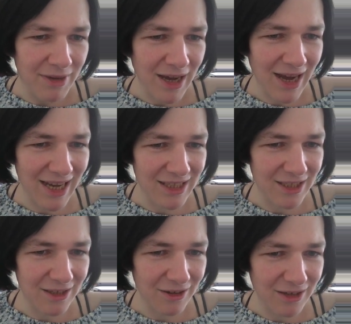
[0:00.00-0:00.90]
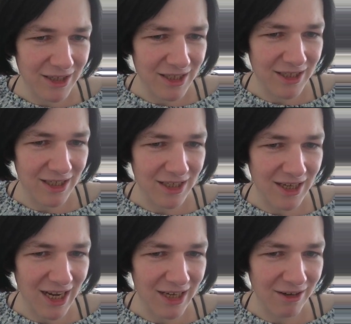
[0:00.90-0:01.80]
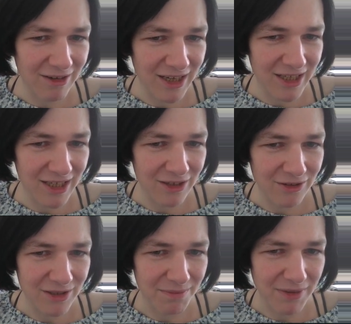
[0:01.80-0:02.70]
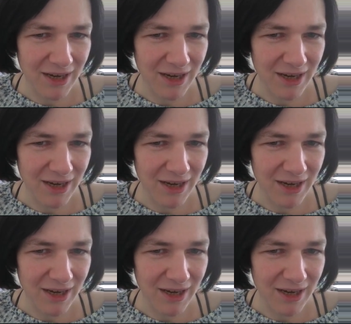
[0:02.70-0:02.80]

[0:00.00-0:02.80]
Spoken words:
Behind the door is a tunnel leading to the